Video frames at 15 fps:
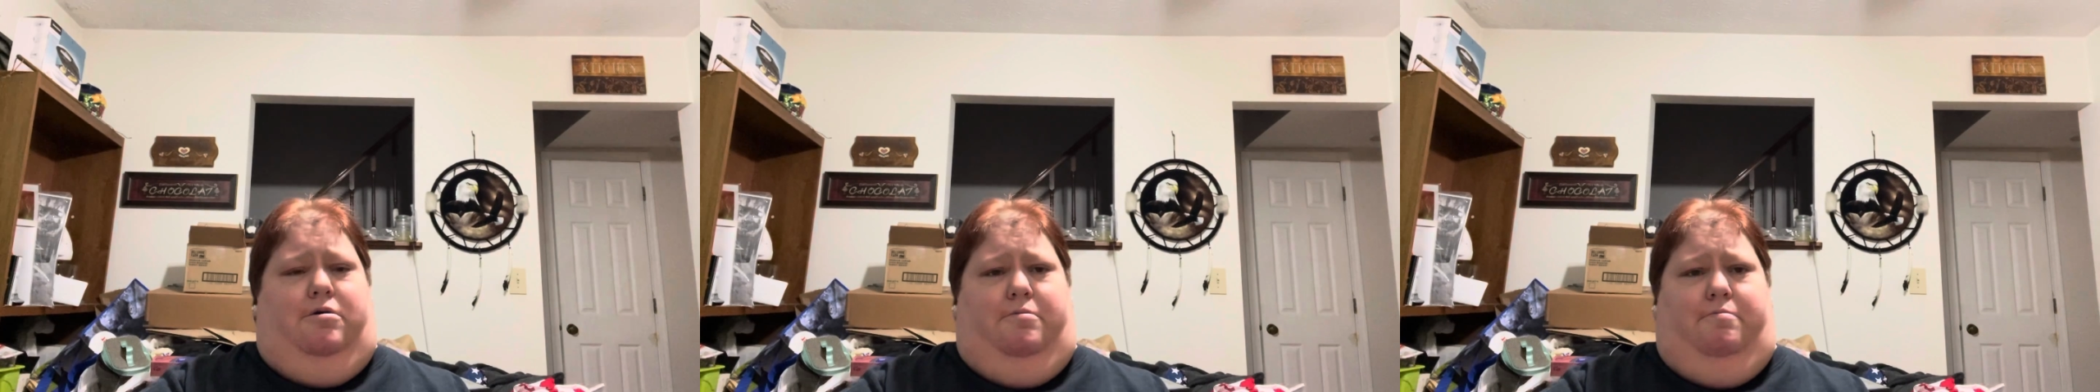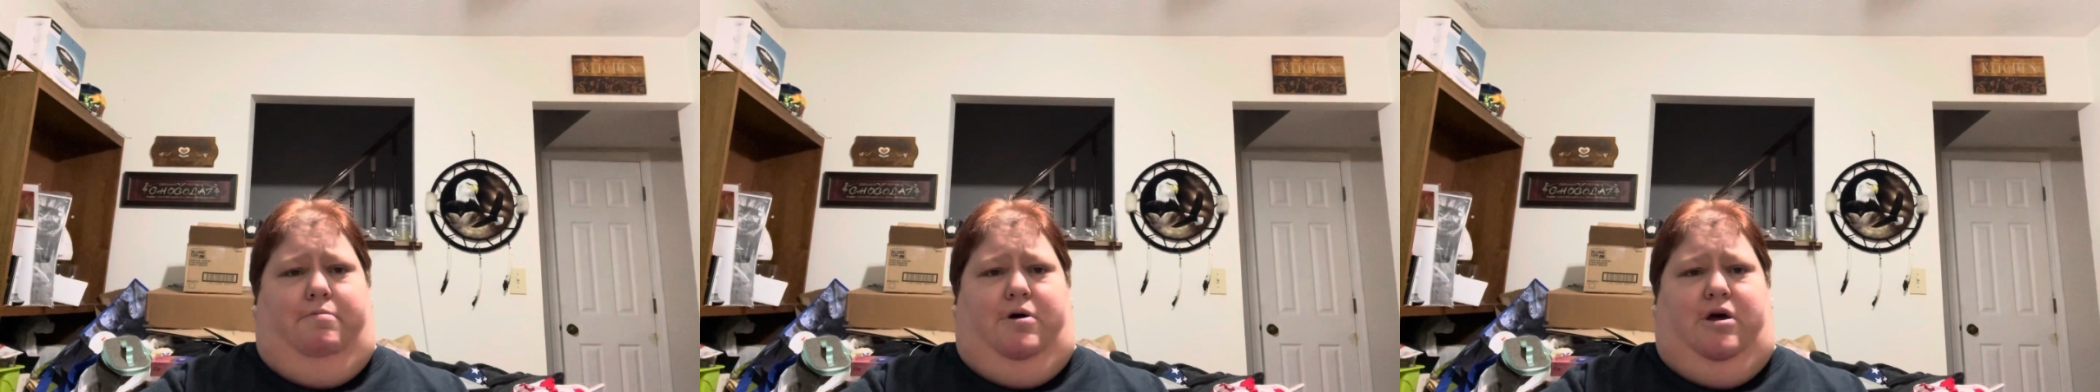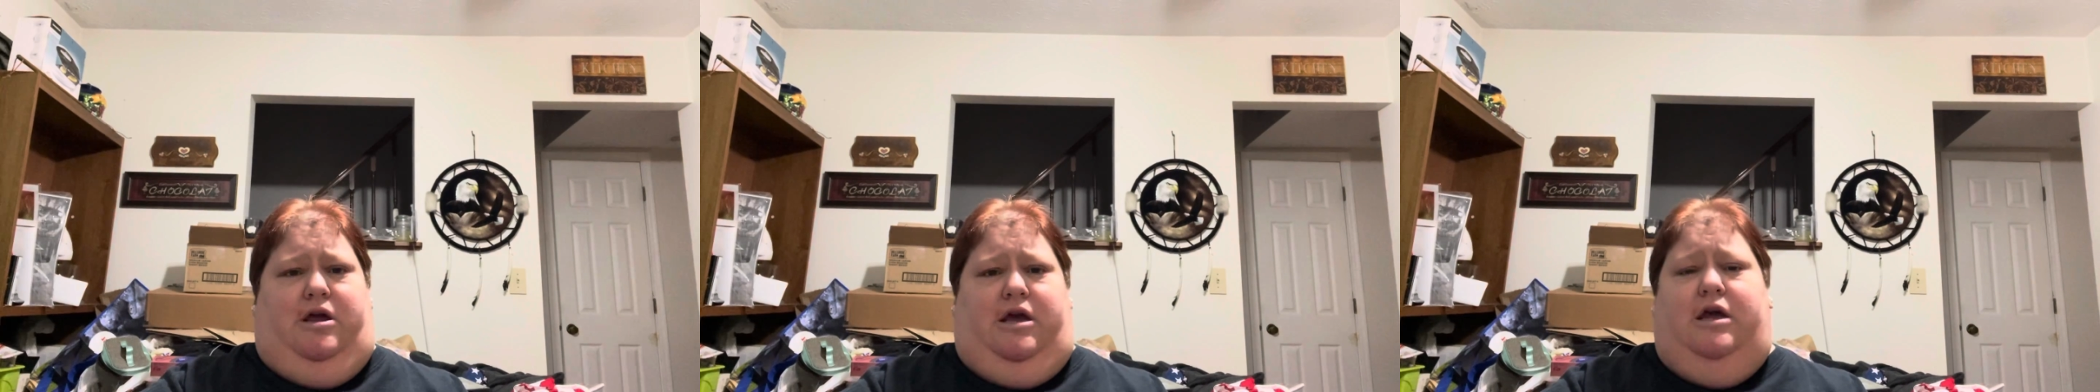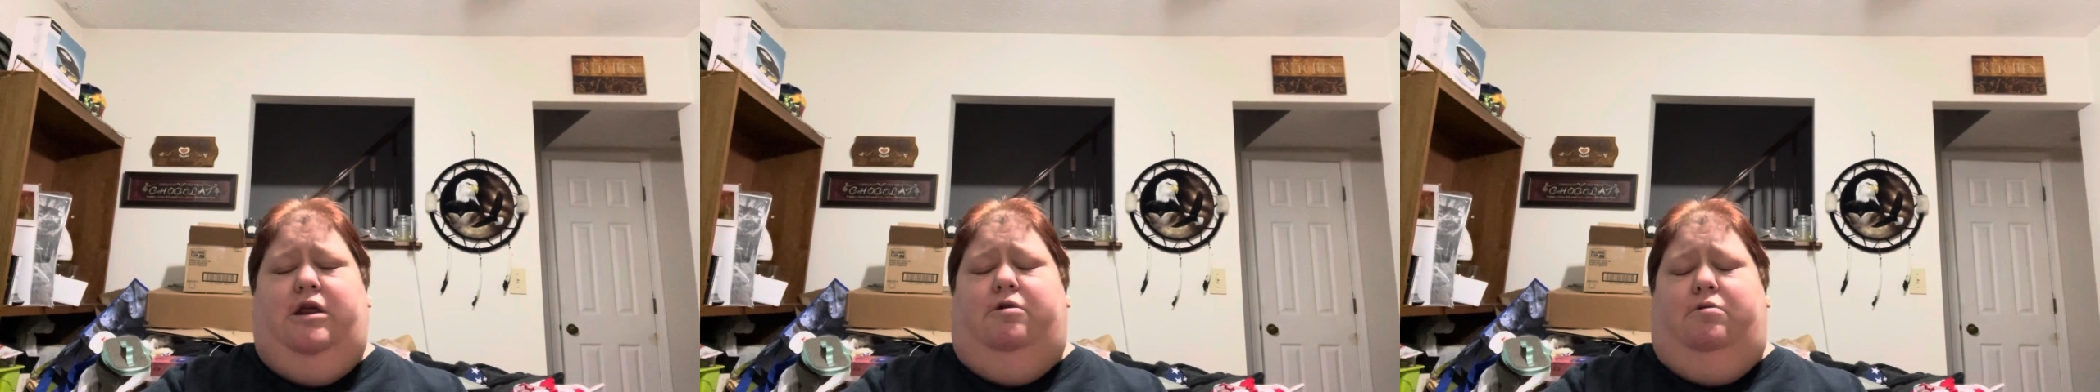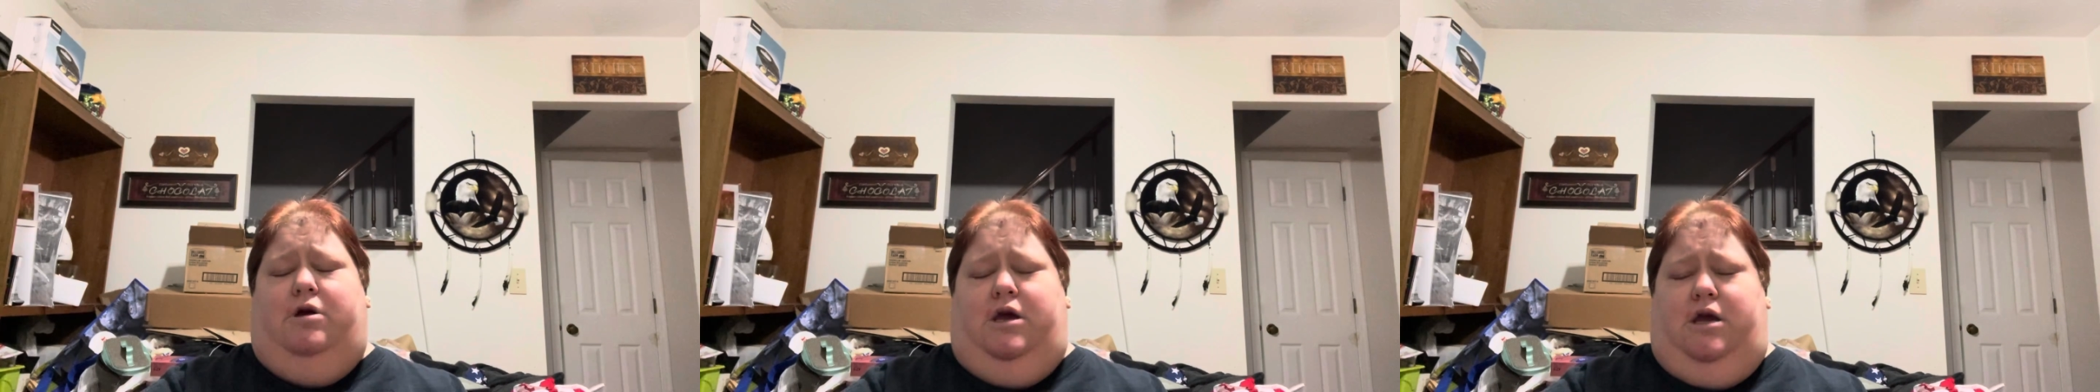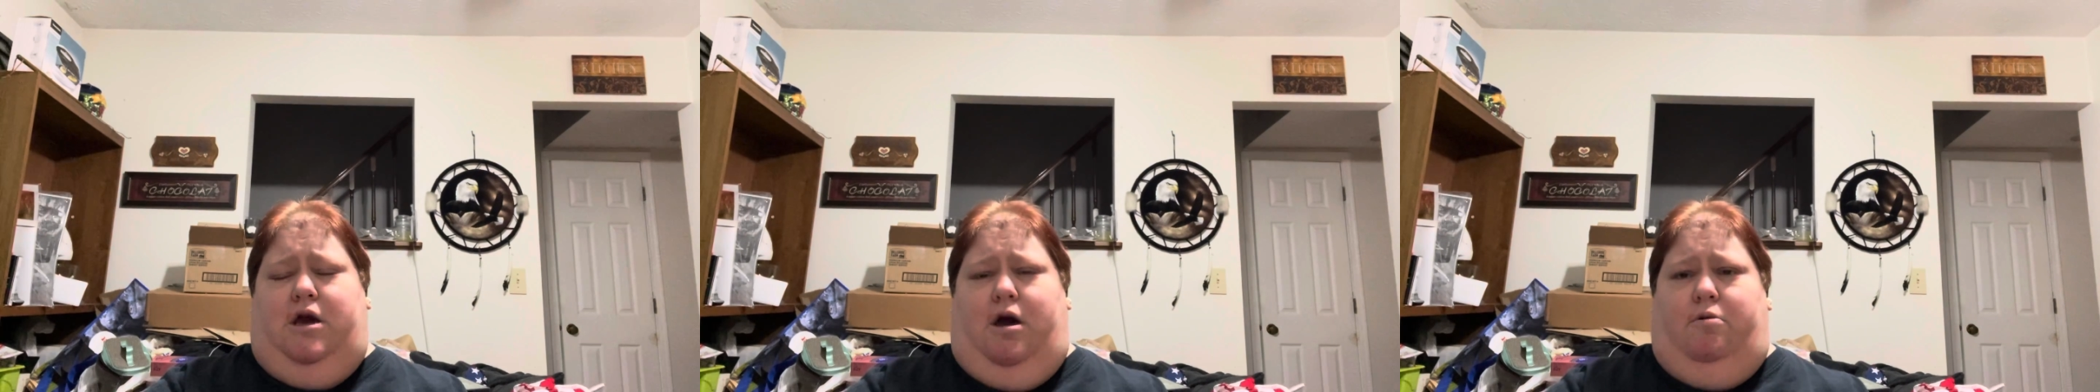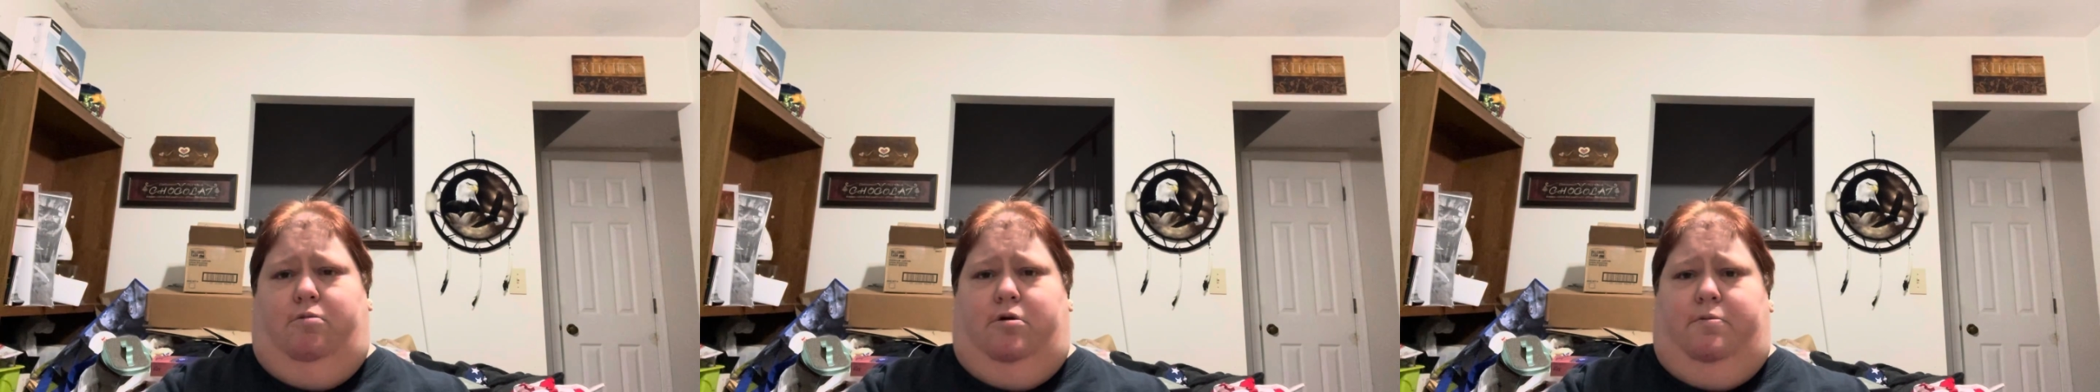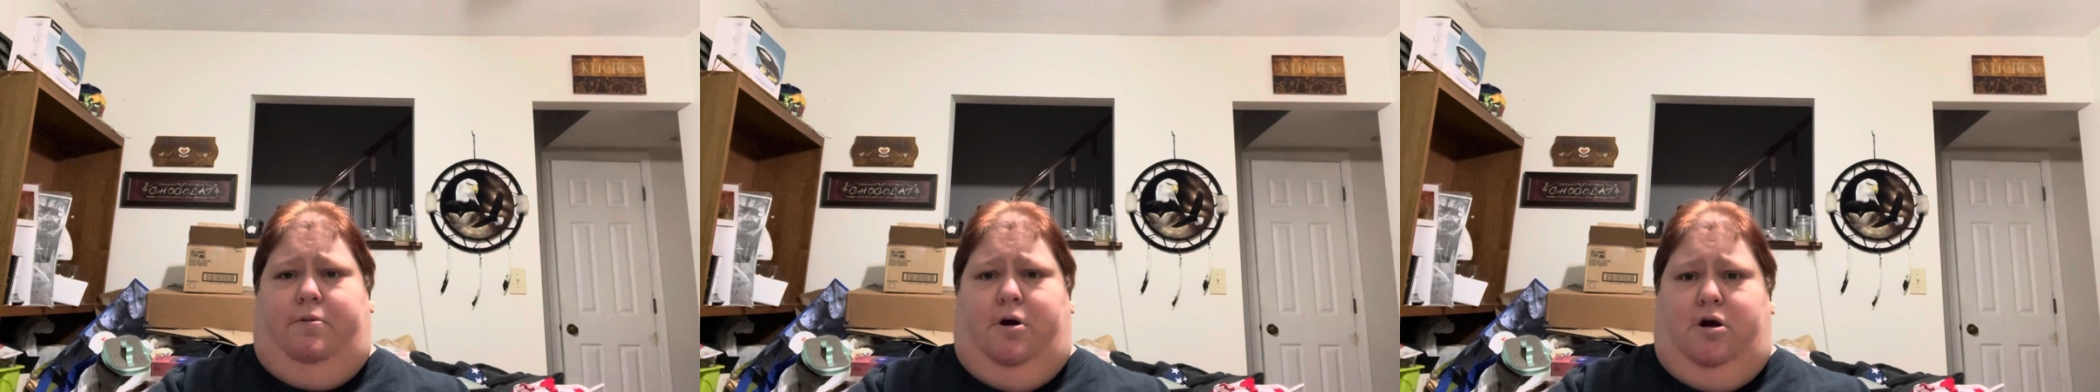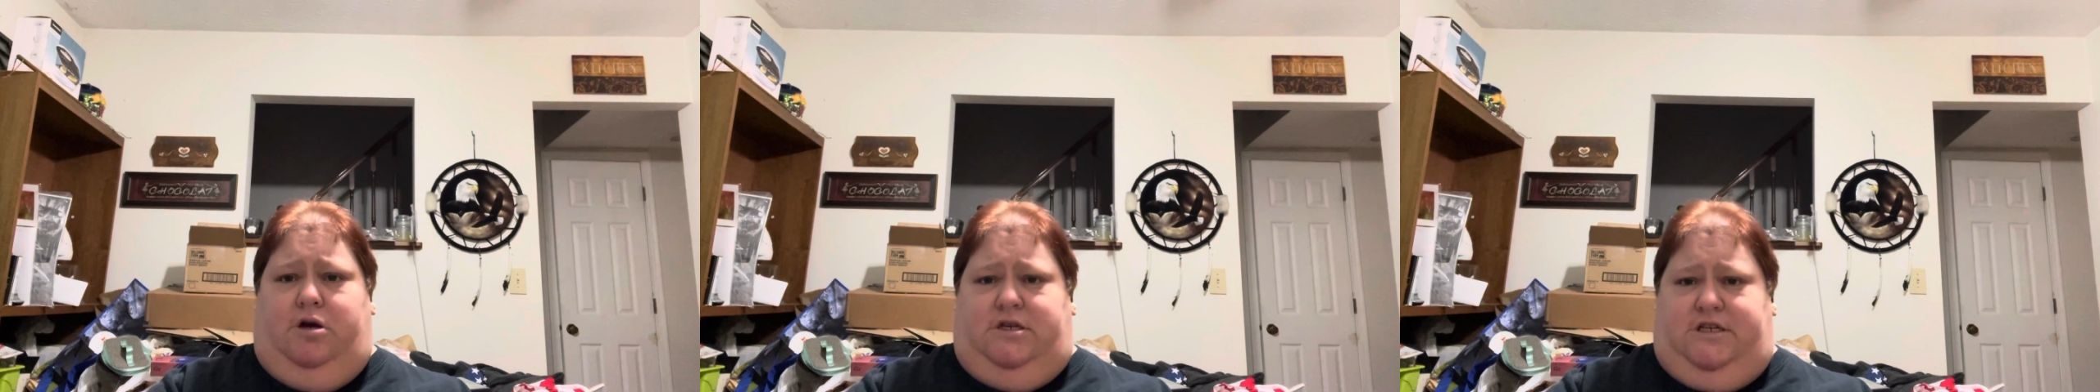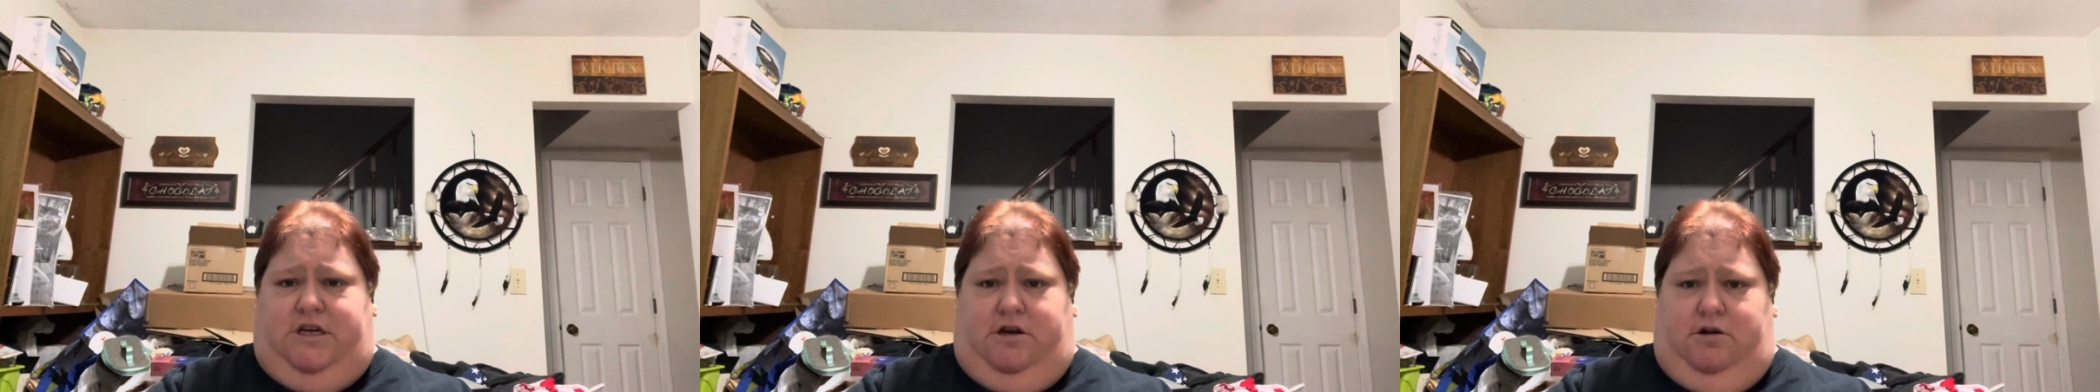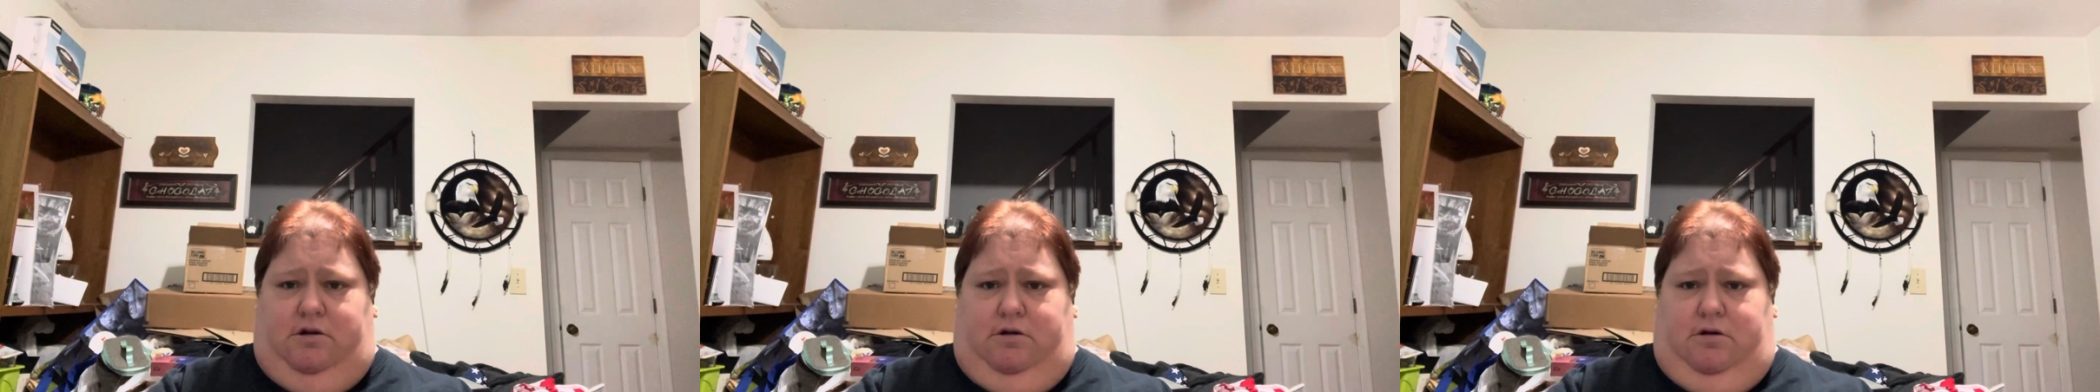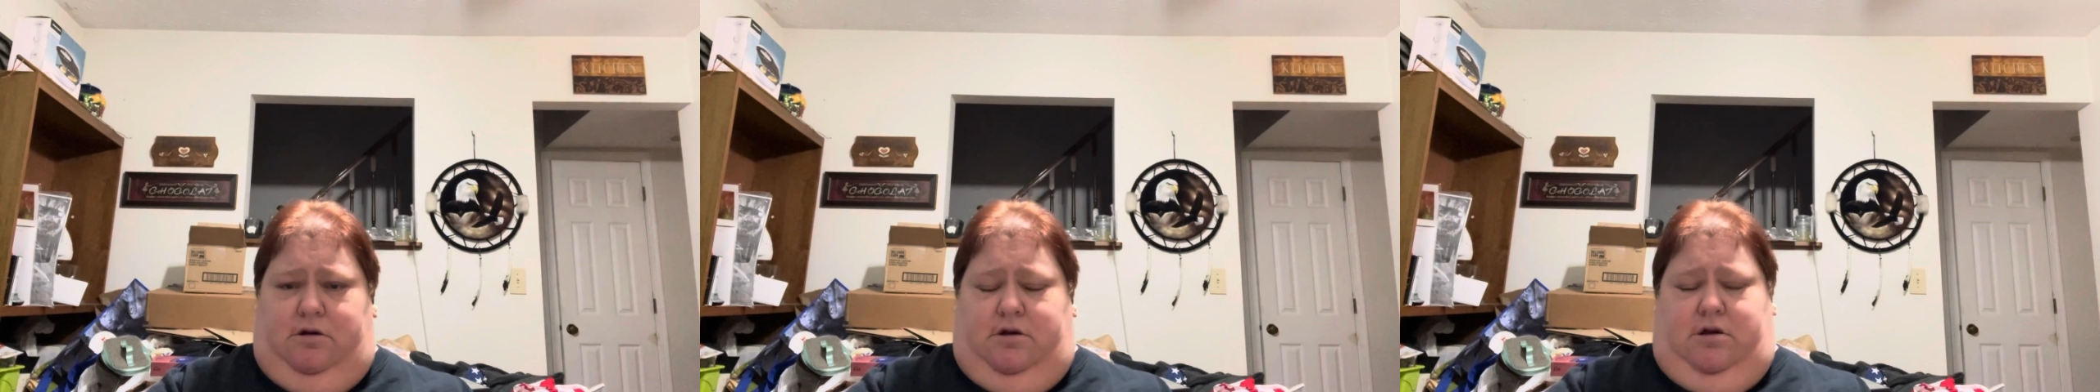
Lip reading: But anyway, I want to pause here